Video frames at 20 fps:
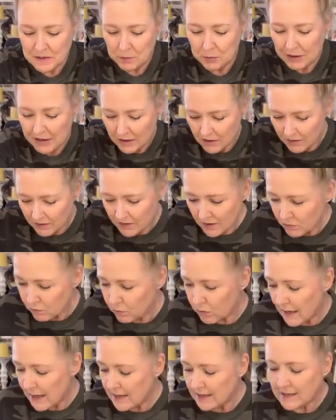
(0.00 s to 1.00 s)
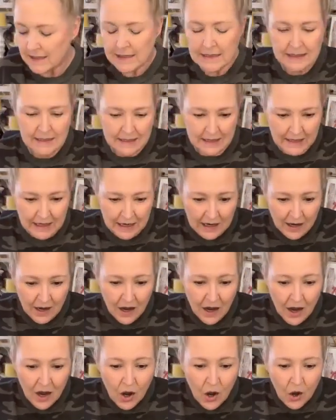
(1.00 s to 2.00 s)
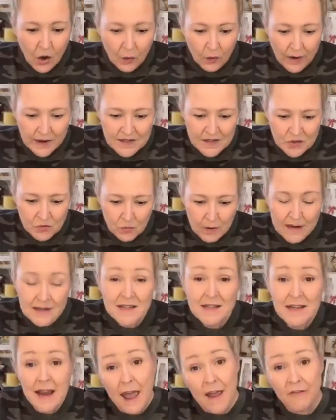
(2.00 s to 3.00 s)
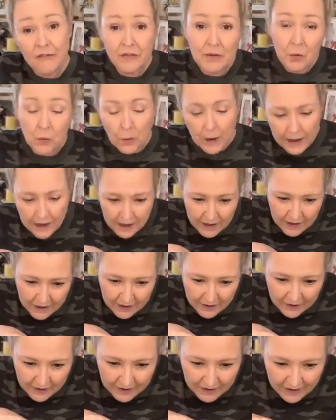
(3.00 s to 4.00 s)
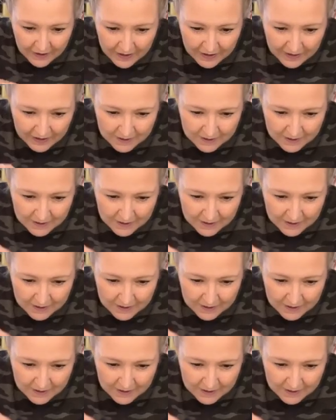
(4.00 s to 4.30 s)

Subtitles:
Sprinkle the rust. Rust, rust everywhere.